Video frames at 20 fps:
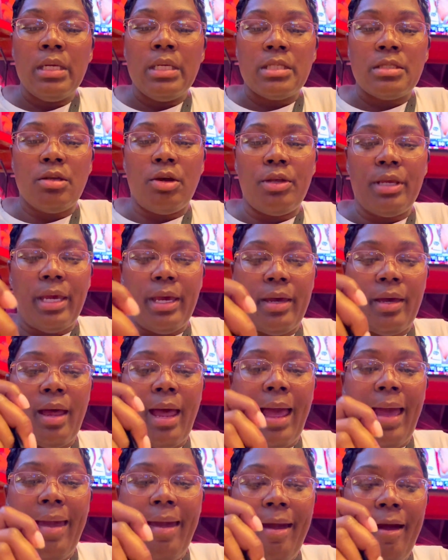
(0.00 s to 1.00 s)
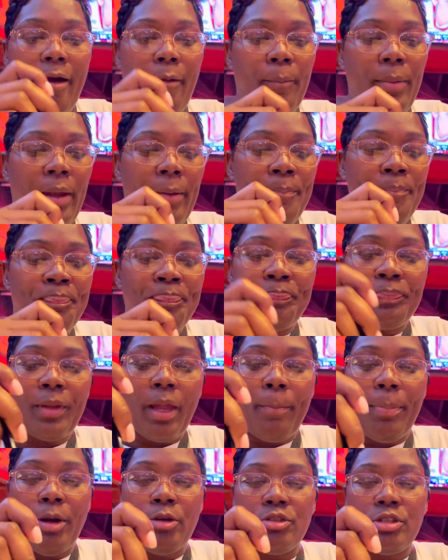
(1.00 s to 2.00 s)
So yeah, I have been
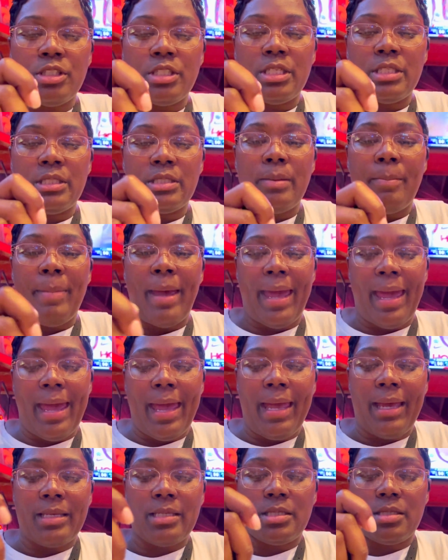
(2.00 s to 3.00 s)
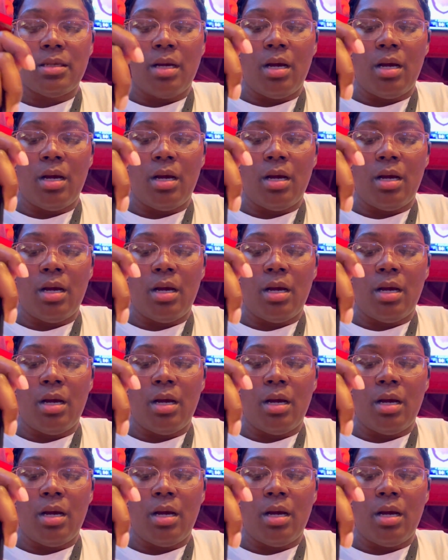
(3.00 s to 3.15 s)
purchasing some bags.